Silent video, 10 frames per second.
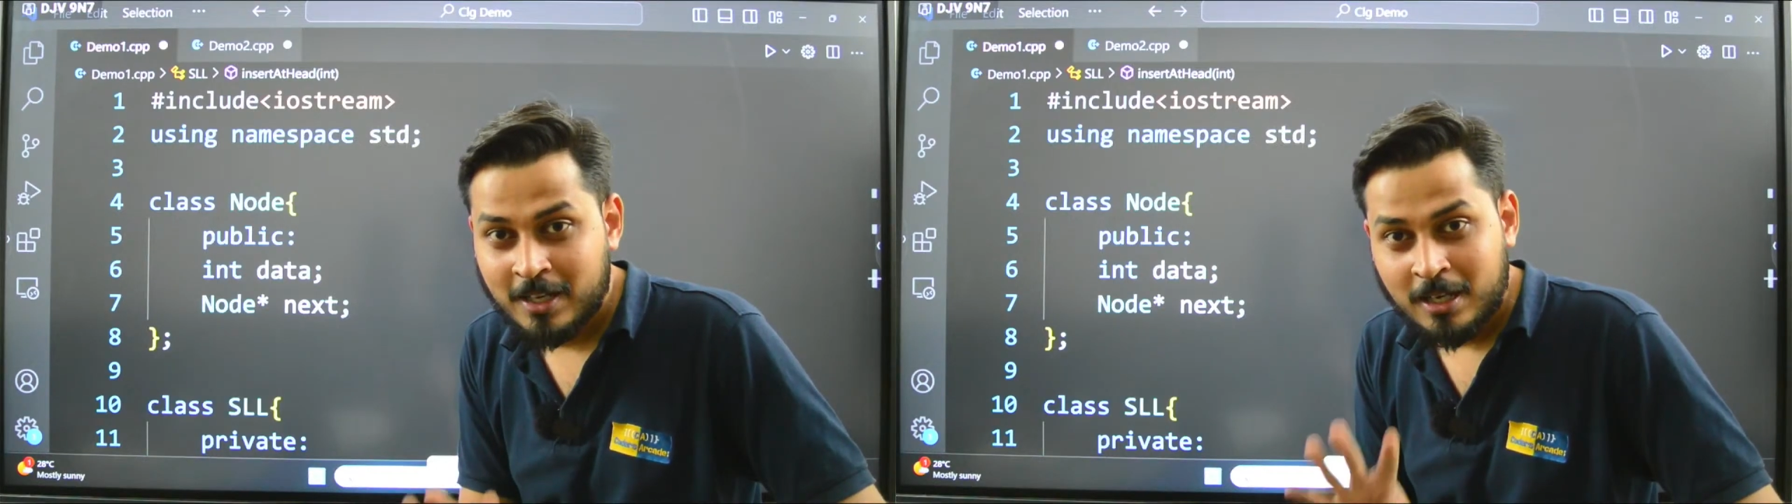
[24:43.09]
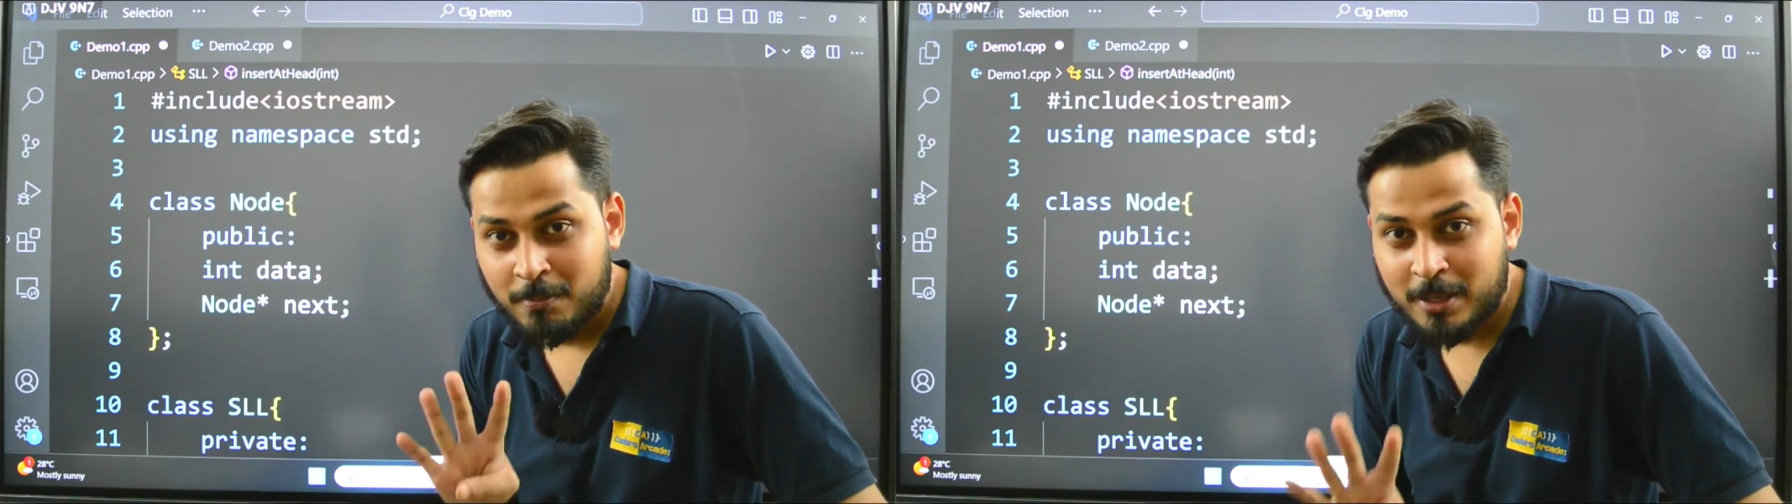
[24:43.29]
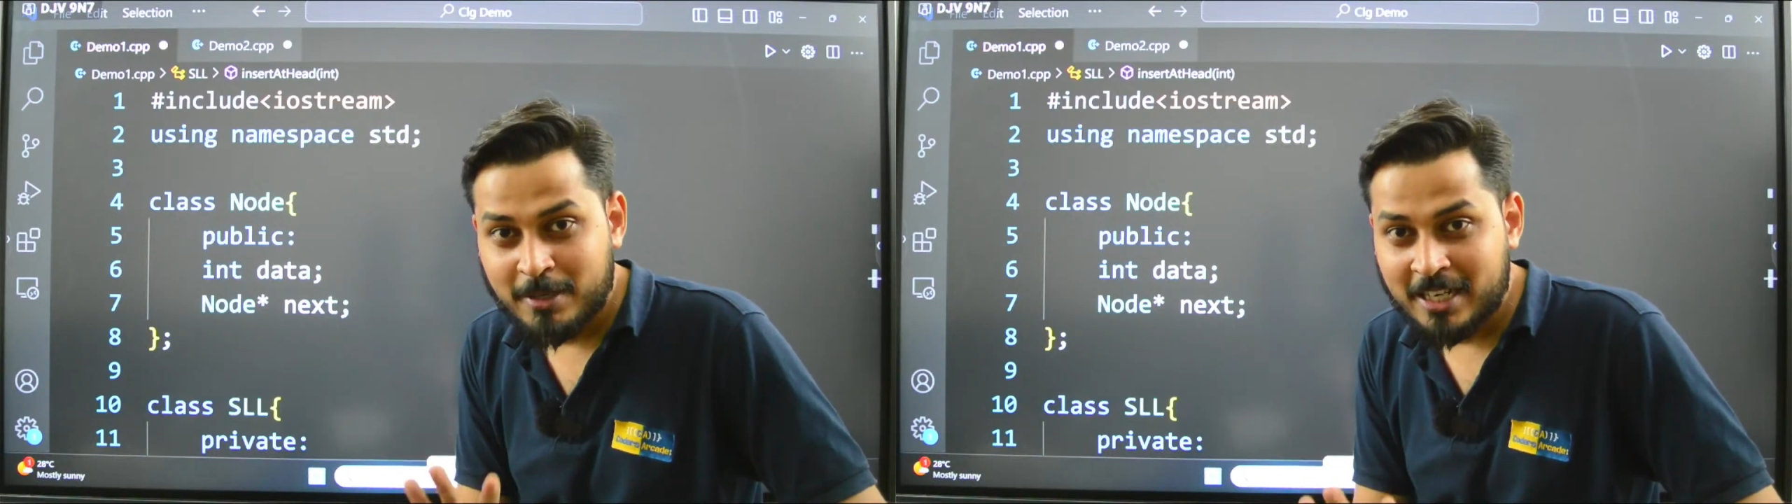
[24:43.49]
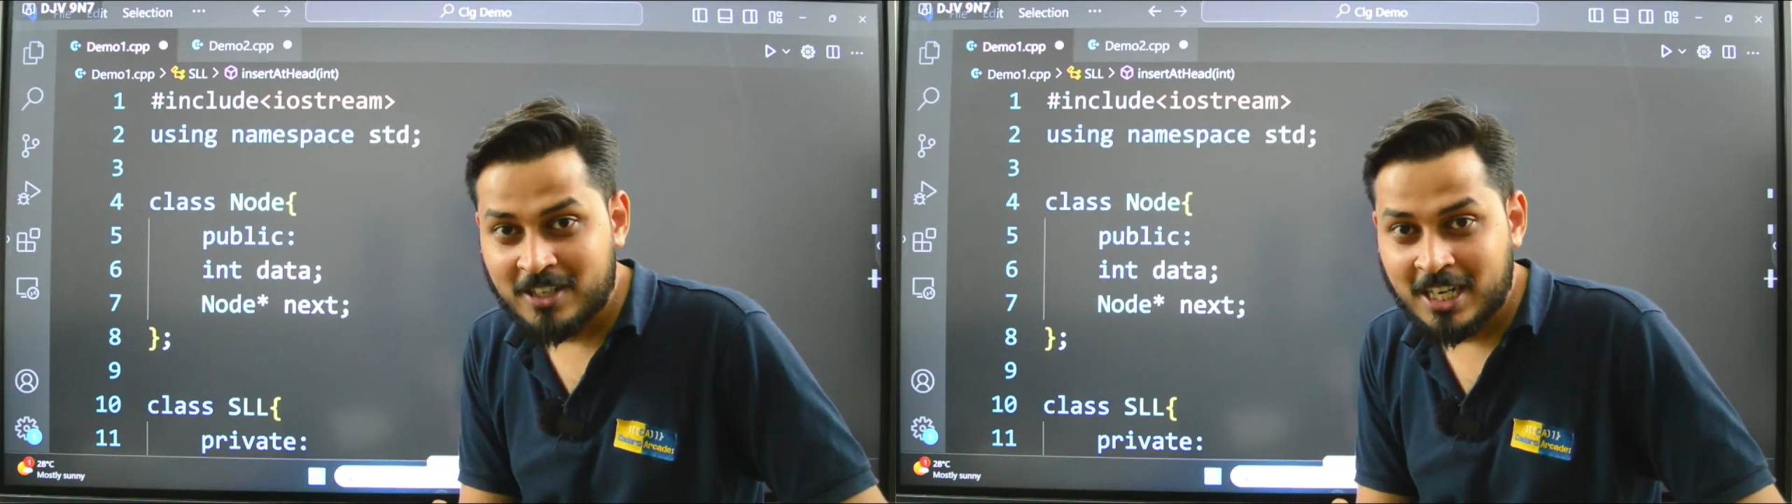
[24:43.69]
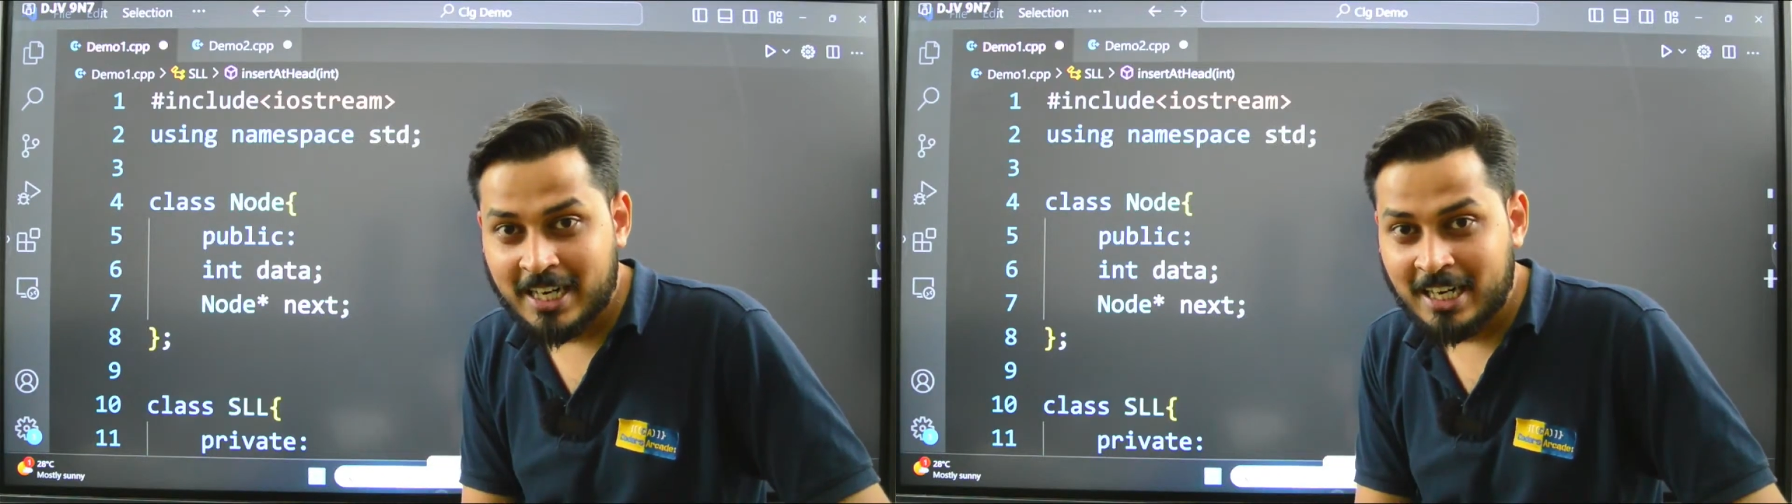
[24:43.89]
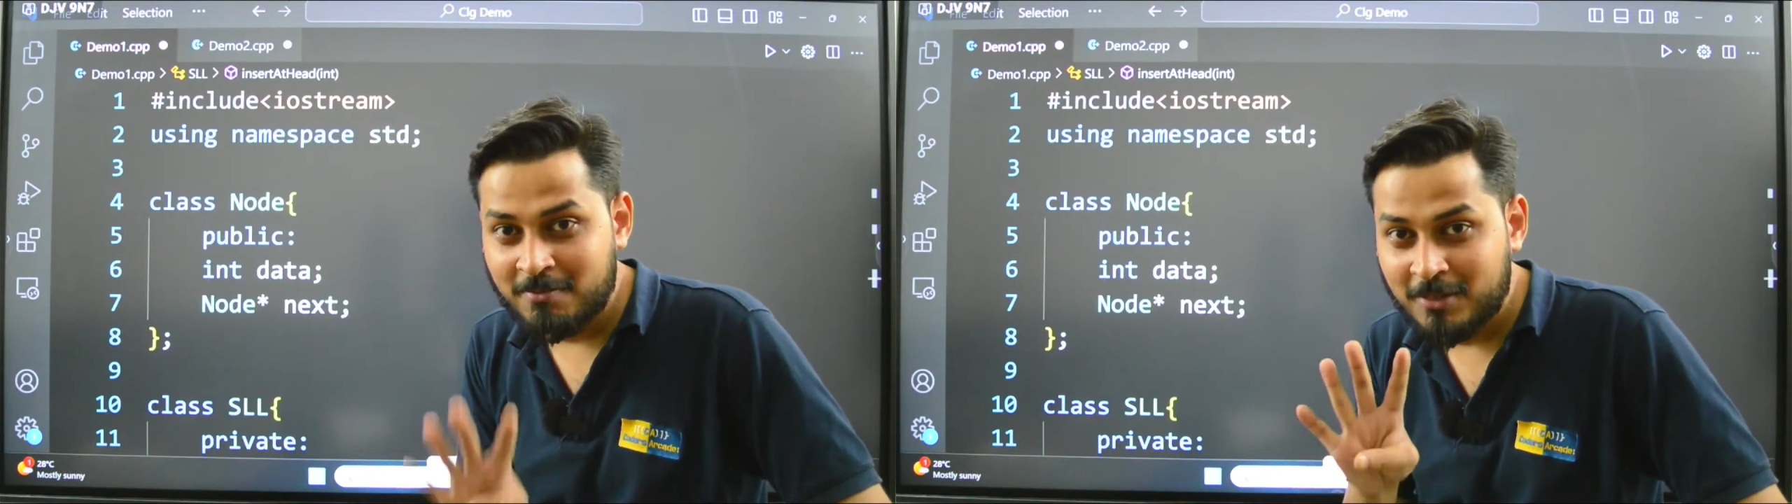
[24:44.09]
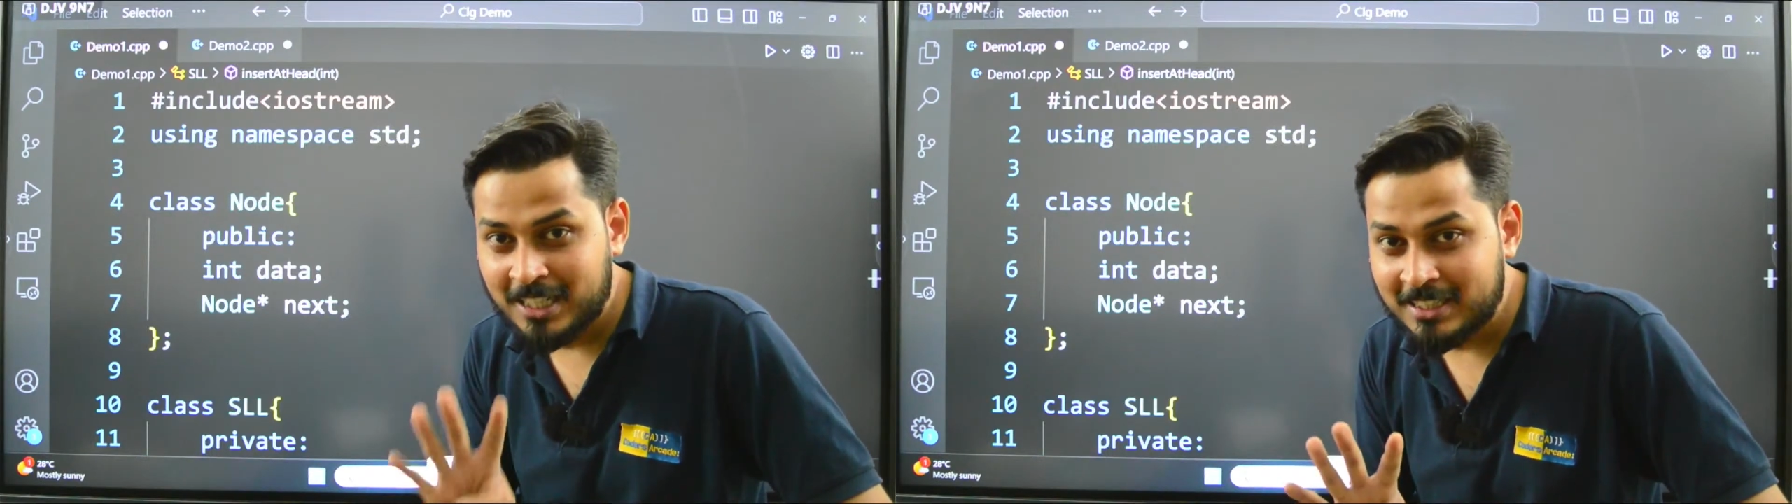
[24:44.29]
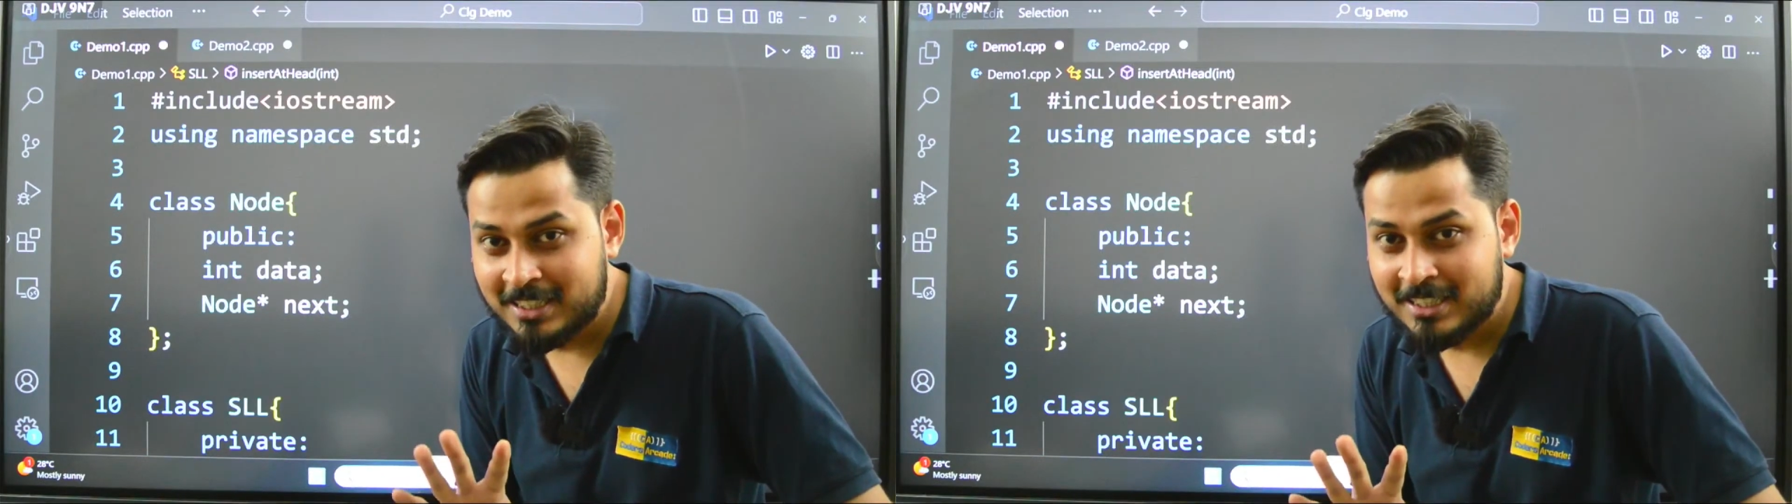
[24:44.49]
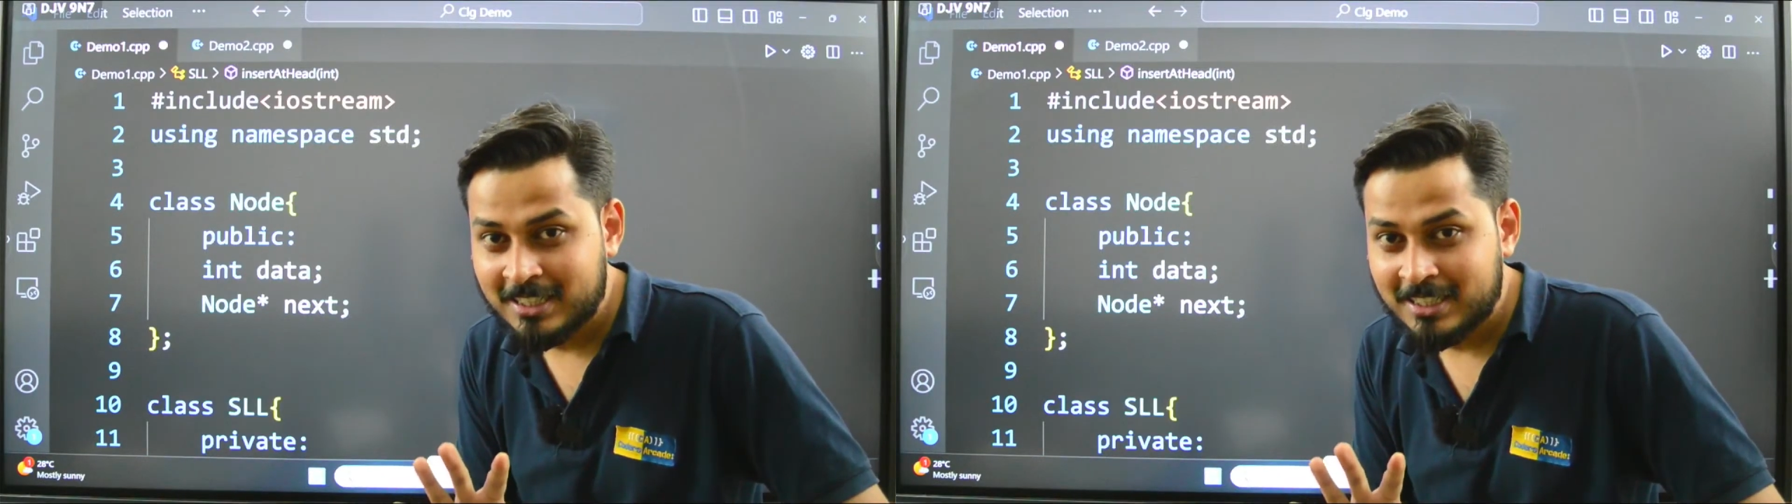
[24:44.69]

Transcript: Primitive data type means